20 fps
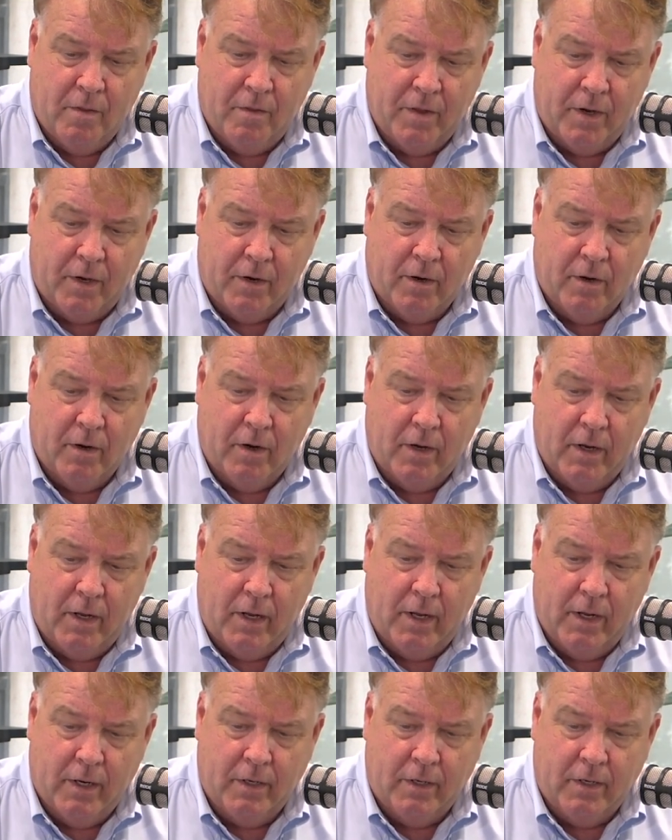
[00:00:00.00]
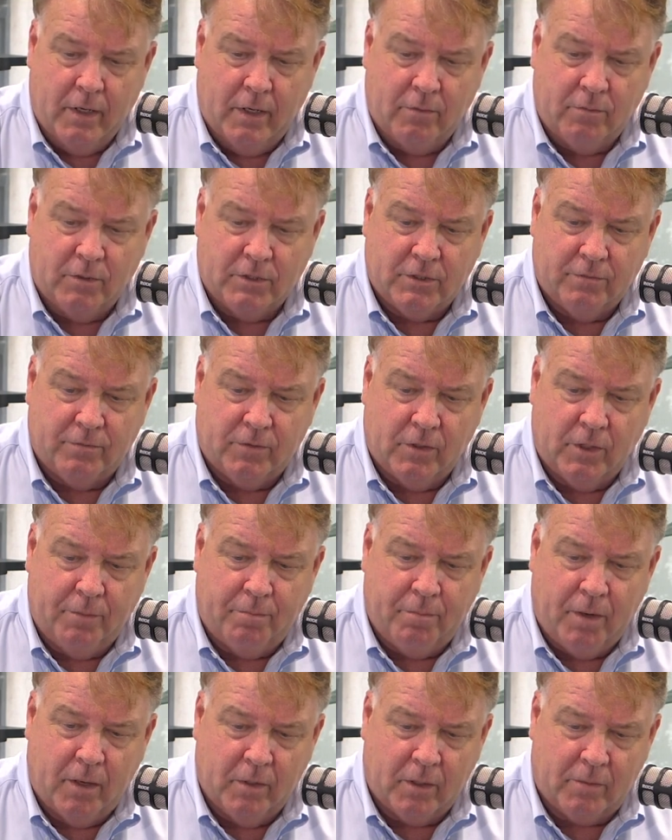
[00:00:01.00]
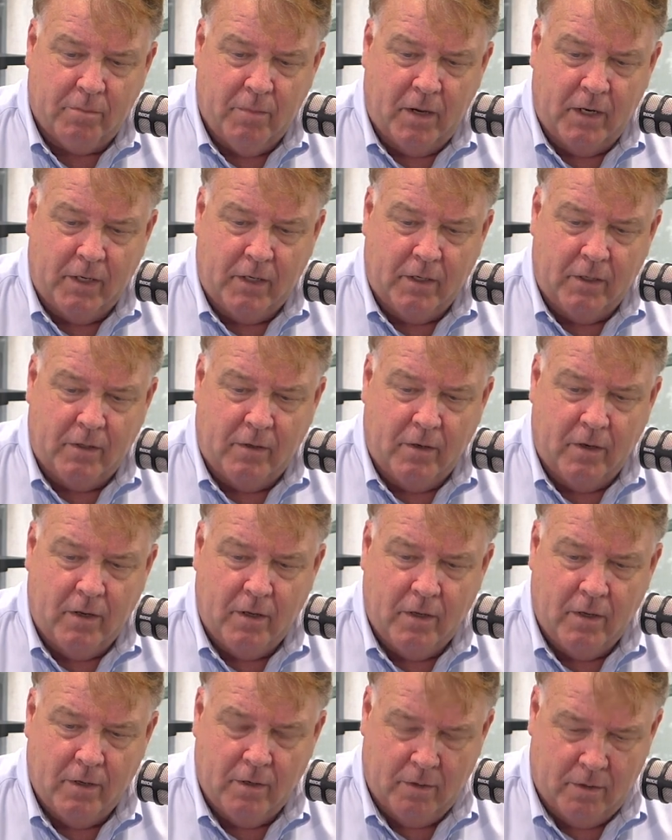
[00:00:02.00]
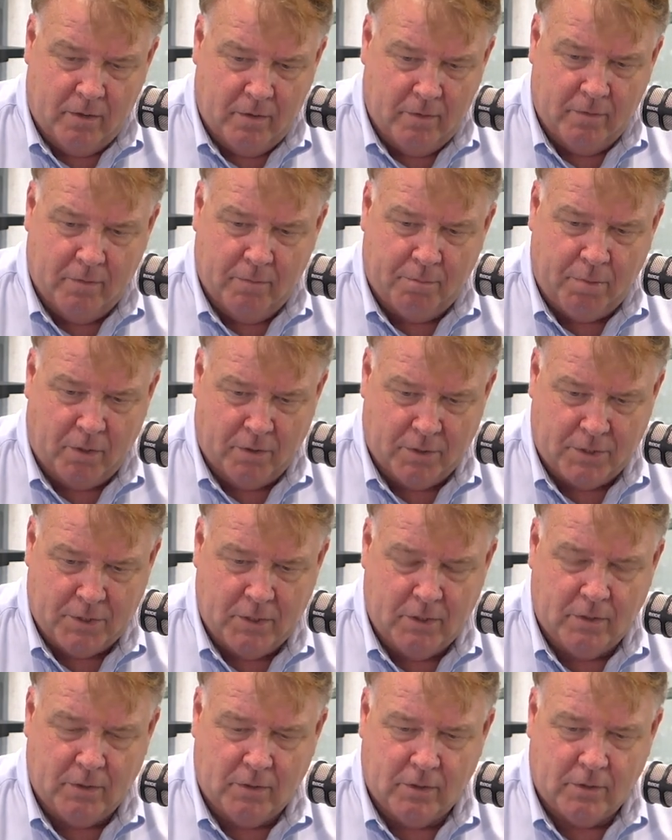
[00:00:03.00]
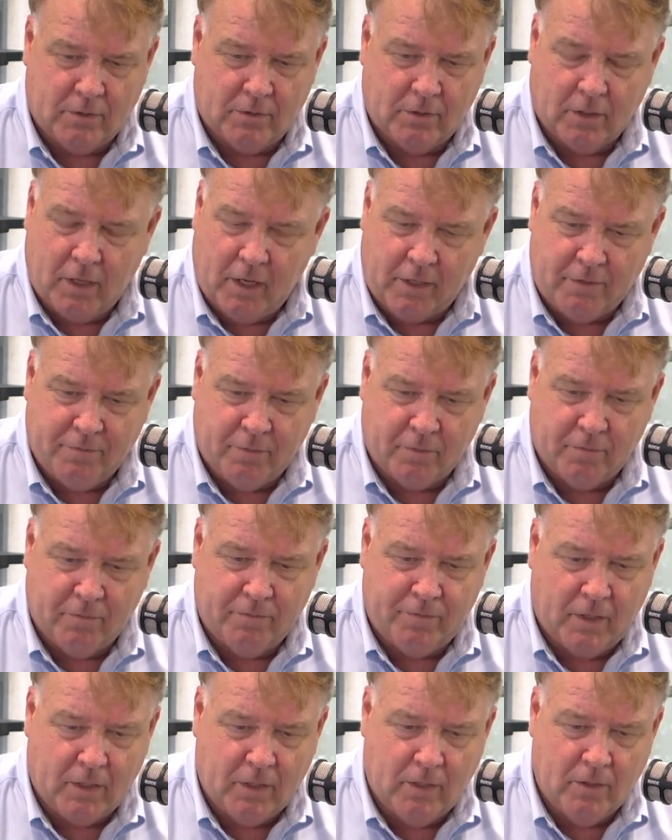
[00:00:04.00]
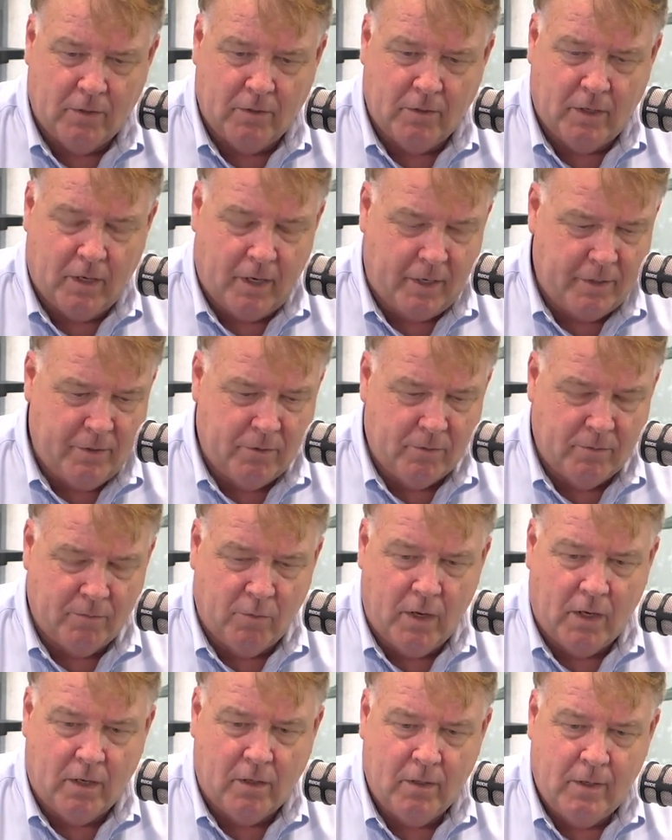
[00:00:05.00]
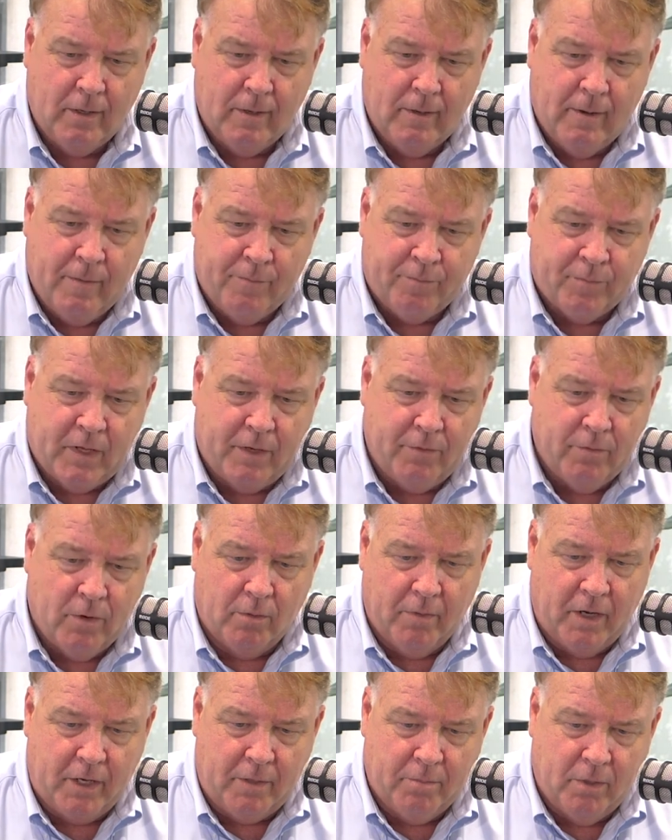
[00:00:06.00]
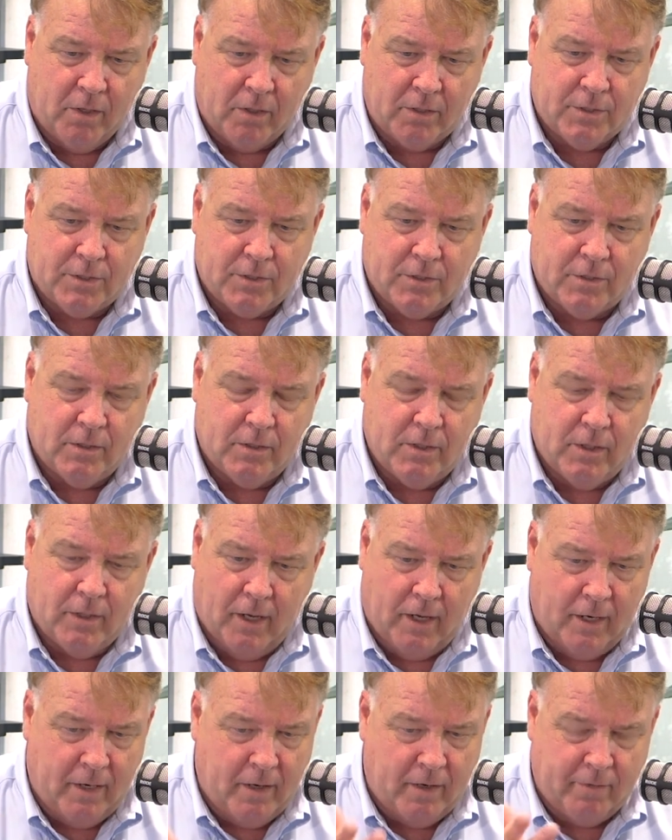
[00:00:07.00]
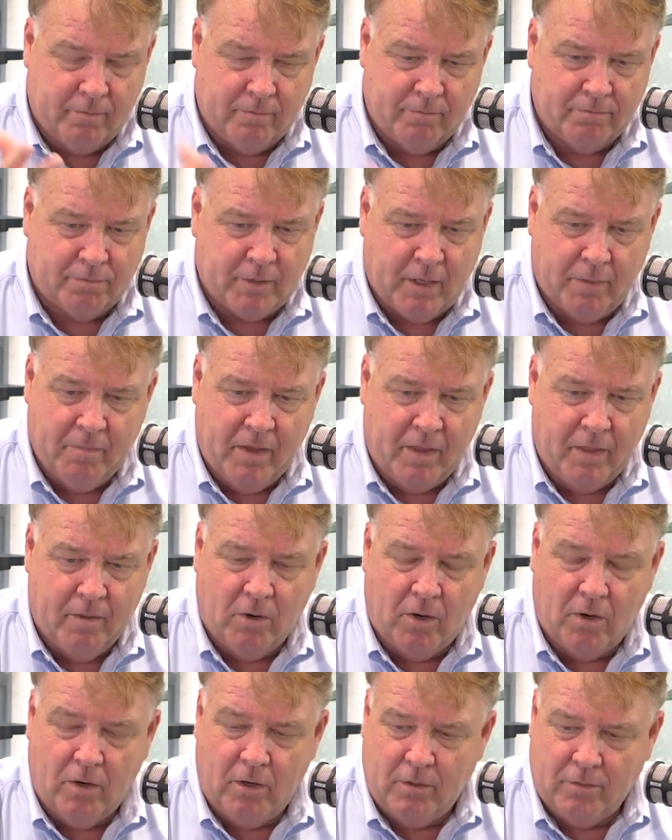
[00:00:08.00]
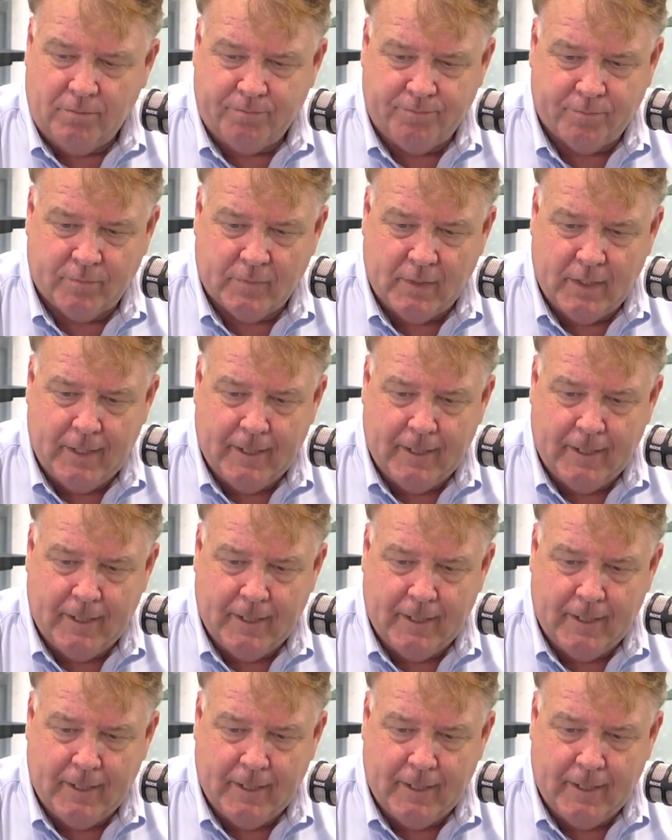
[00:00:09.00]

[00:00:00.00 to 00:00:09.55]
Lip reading: there, and was a very public-minded person, delightful fellow. I knew him well. He wrote many books. I commend them all.